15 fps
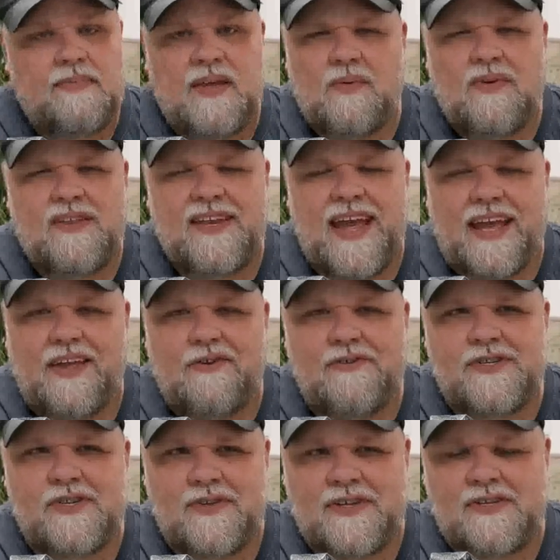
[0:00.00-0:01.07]
Same thing with
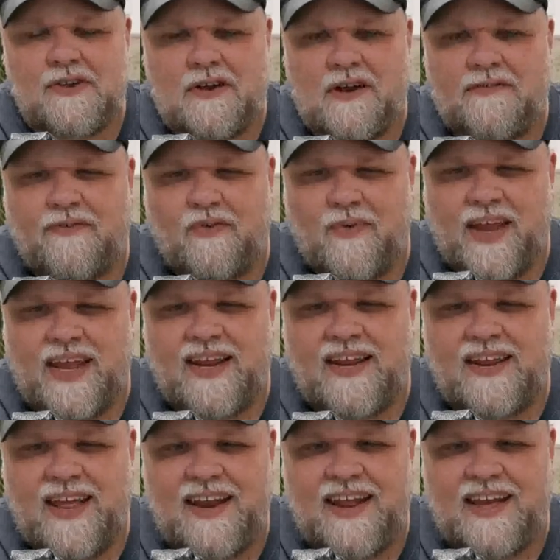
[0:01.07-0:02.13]
tegu. So they start off
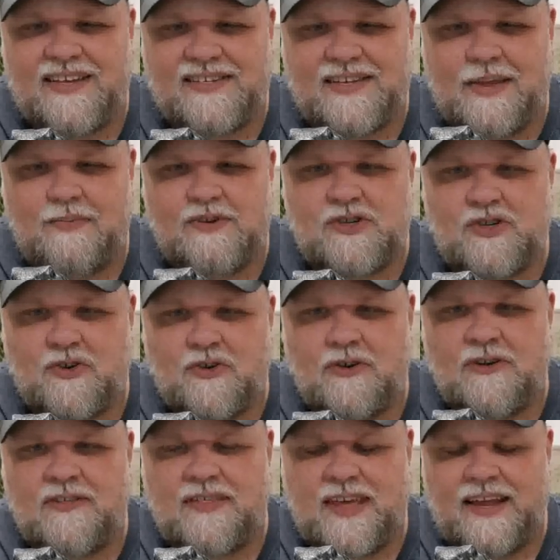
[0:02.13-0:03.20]
green, and then as they
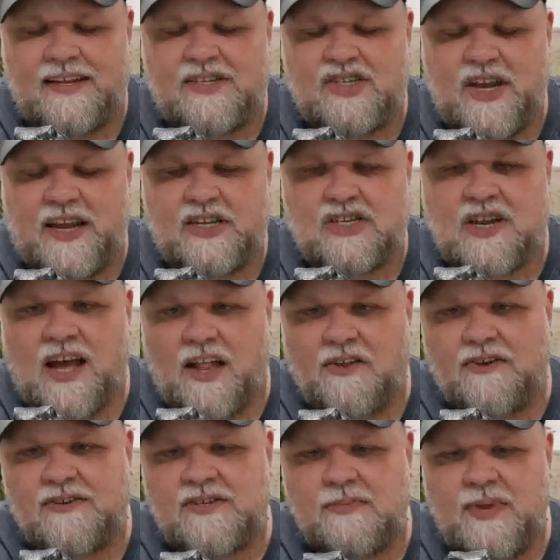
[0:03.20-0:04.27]
mature, they change
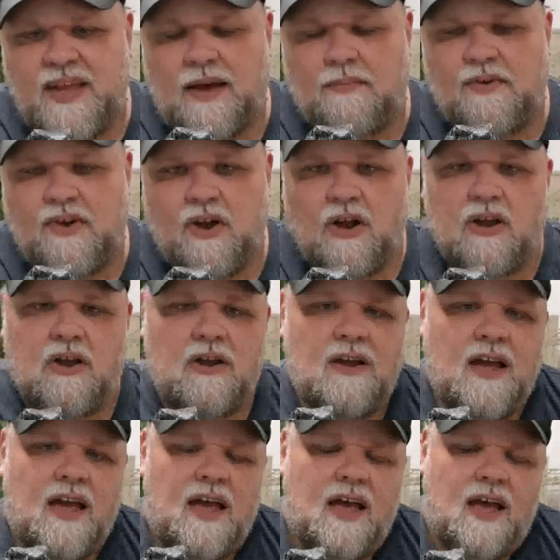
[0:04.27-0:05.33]
colors and become
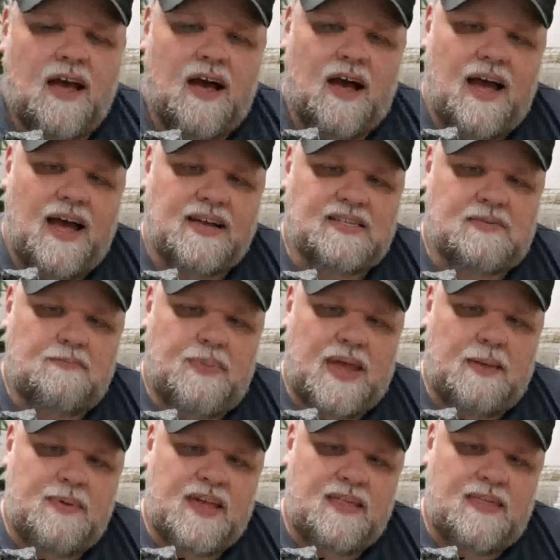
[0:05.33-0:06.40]
darker. As a
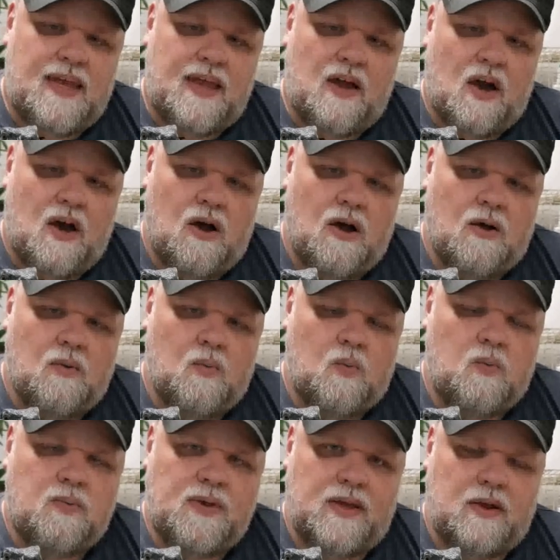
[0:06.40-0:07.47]
baby, they
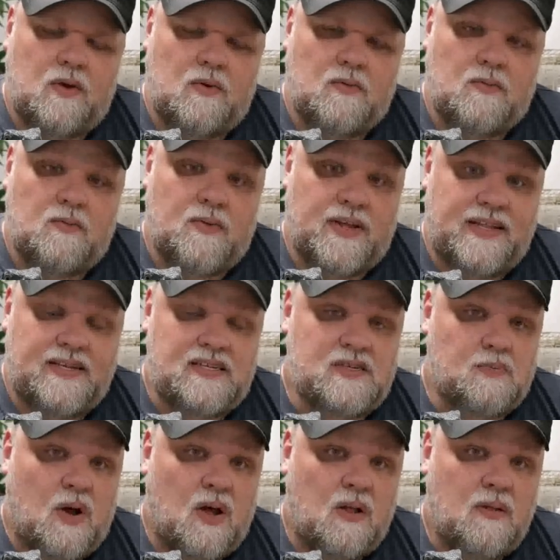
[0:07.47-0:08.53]
are, you know, really
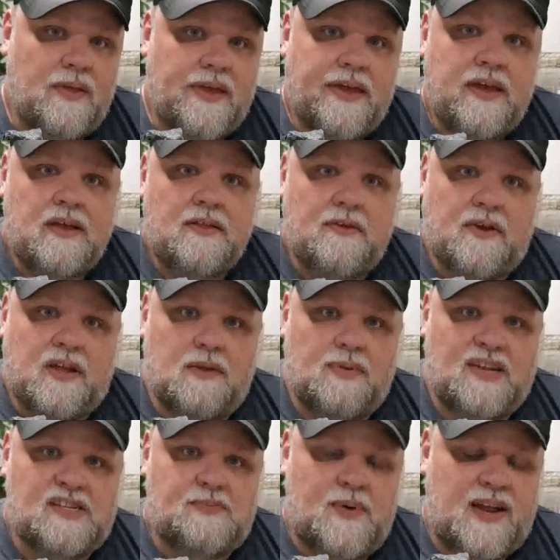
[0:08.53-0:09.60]
small. They're
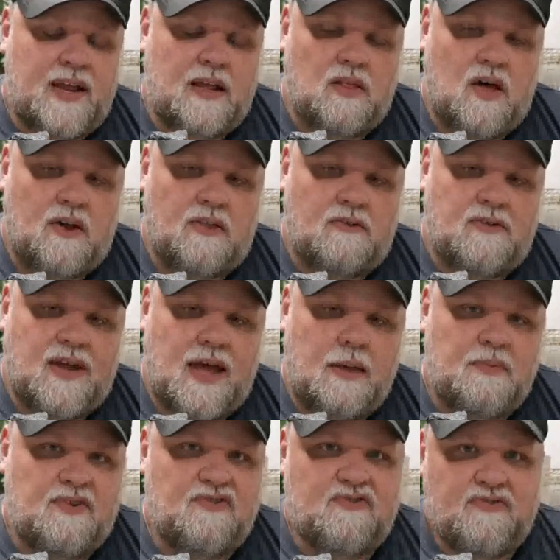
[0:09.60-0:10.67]
going to be spending a lot of their
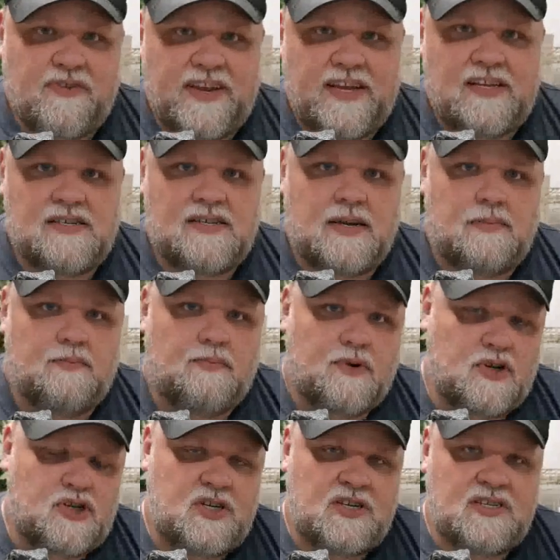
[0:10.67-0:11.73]
time in trees,
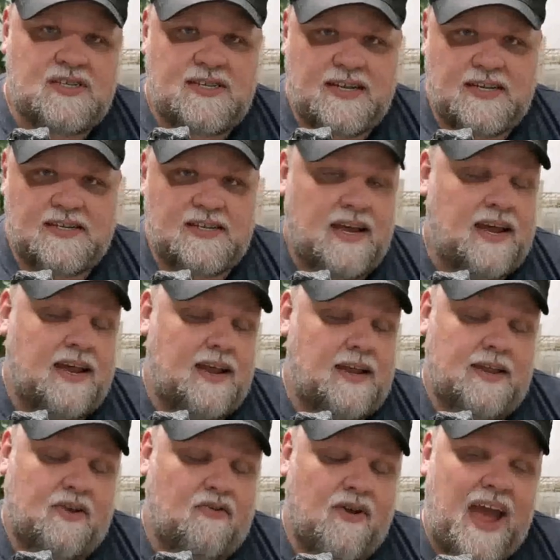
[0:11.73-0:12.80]
in bushes, things
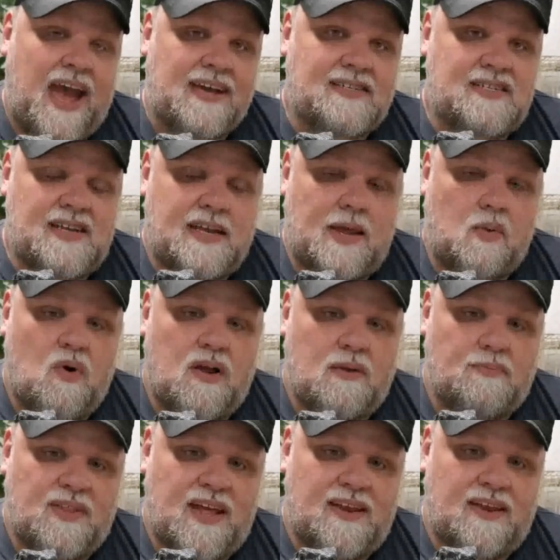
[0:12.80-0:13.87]
in the grass, and they
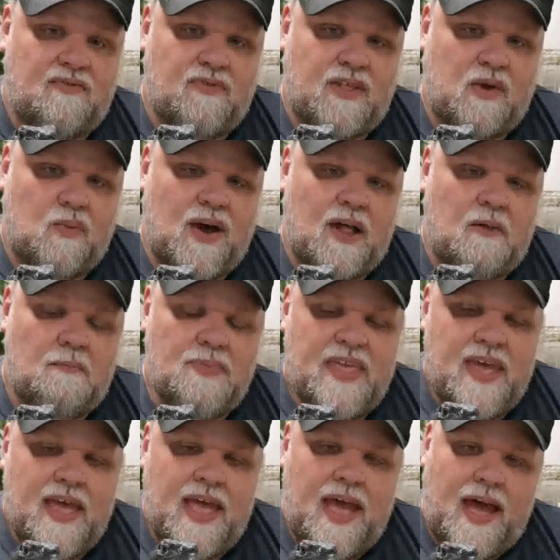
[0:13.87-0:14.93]
want to blend in really
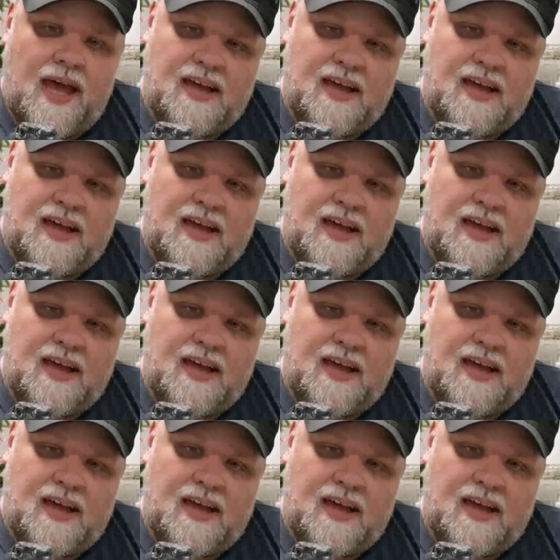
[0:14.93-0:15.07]
well.